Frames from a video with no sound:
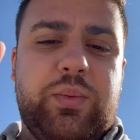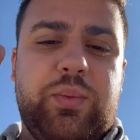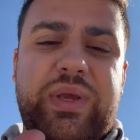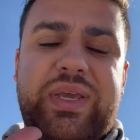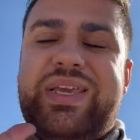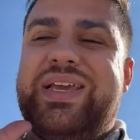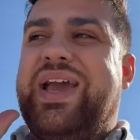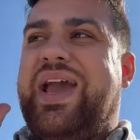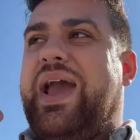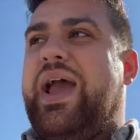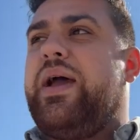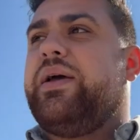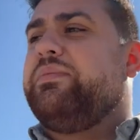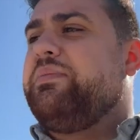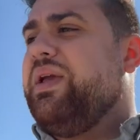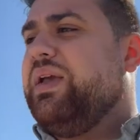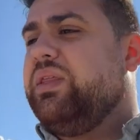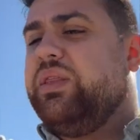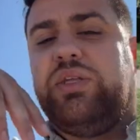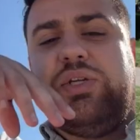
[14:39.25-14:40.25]
we can't
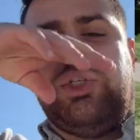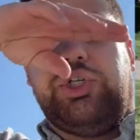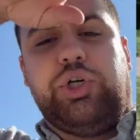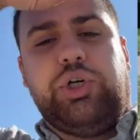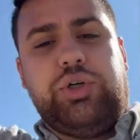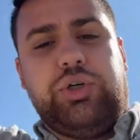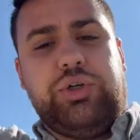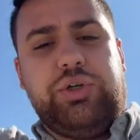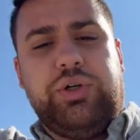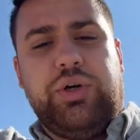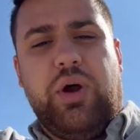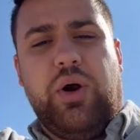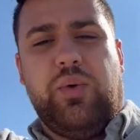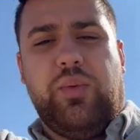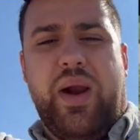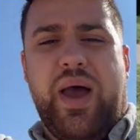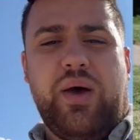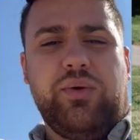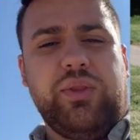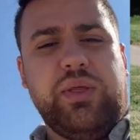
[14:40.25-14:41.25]
make the turn
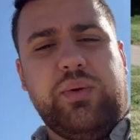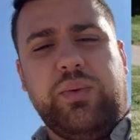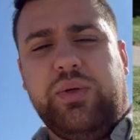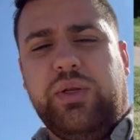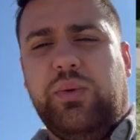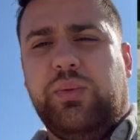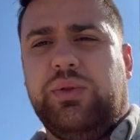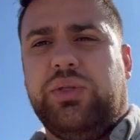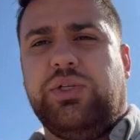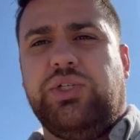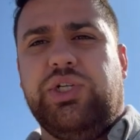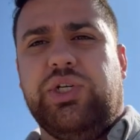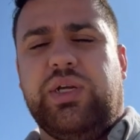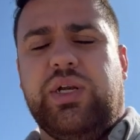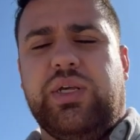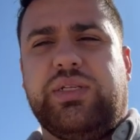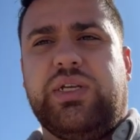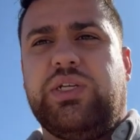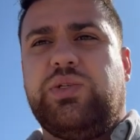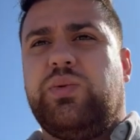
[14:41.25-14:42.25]
around like we did with the G N
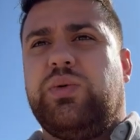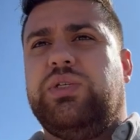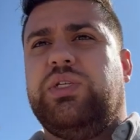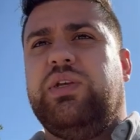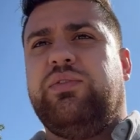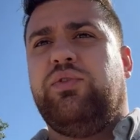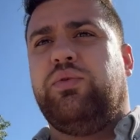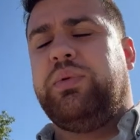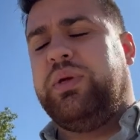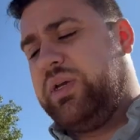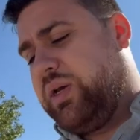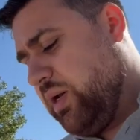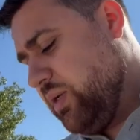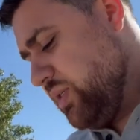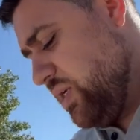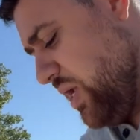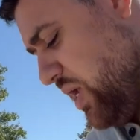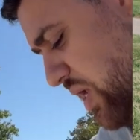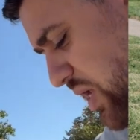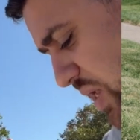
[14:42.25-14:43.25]
S S receiver, because
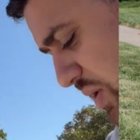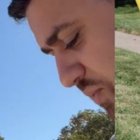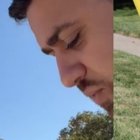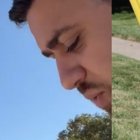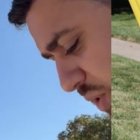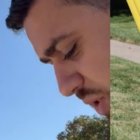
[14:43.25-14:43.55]
if we